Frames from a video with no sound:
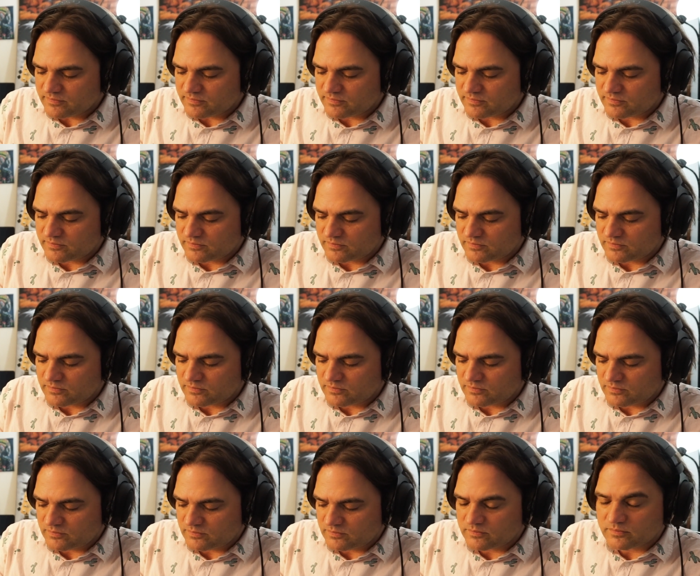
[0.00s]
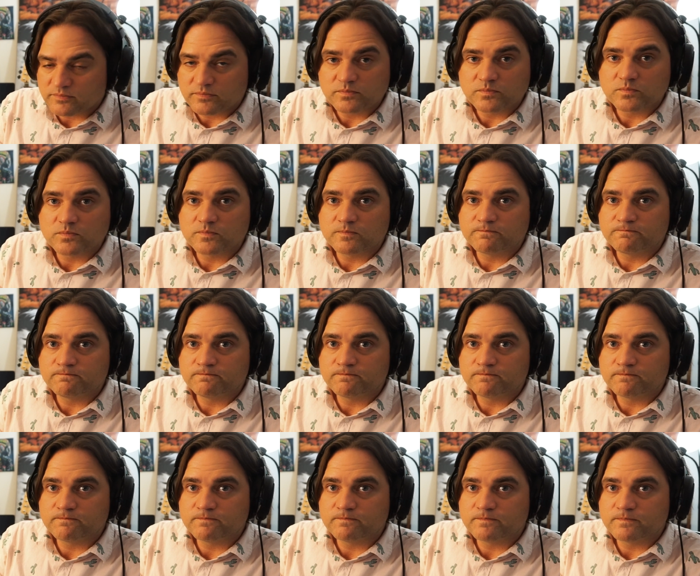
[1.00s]

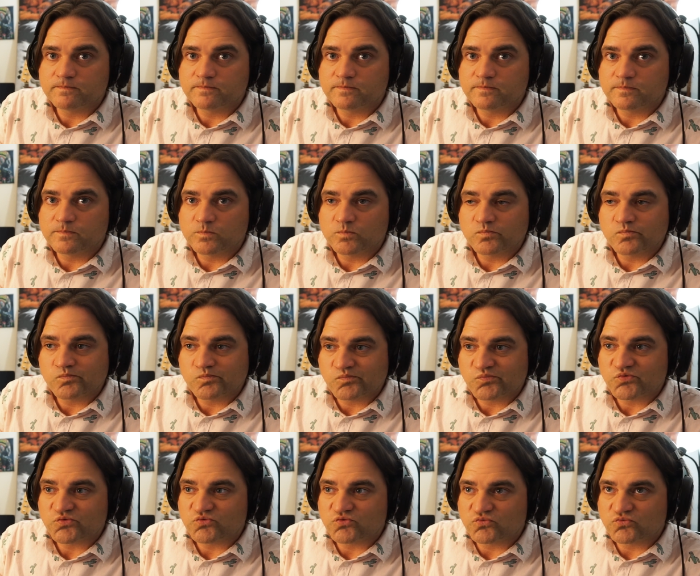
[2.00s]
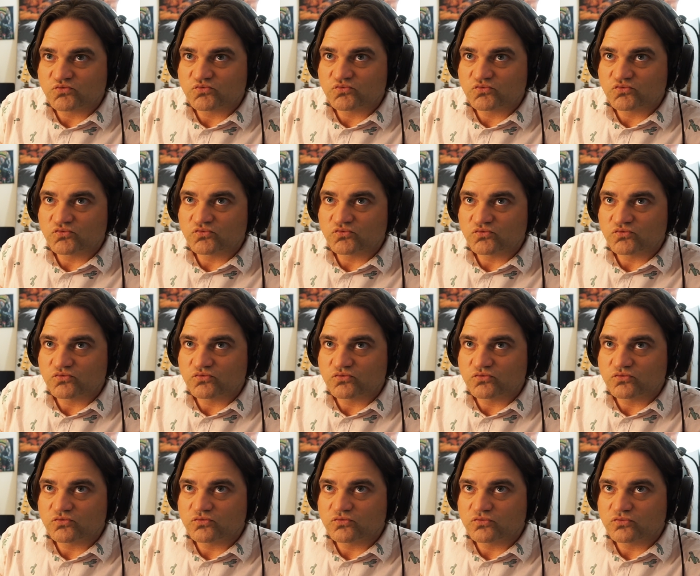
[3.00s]

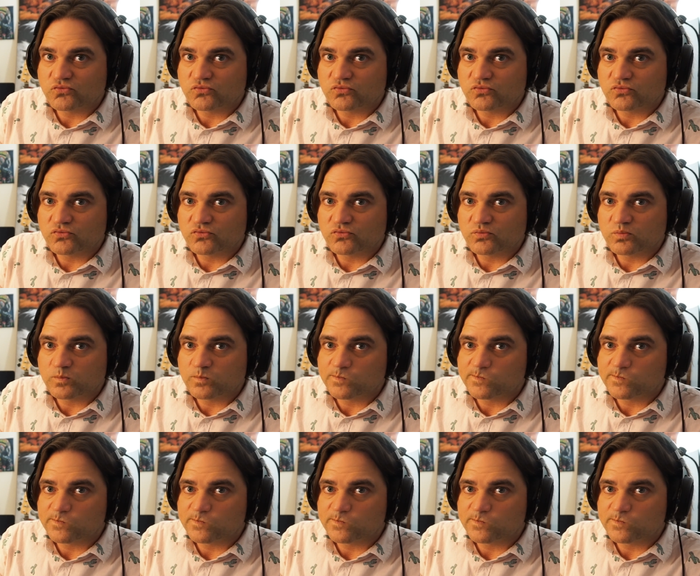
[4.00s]
Nobody speaks.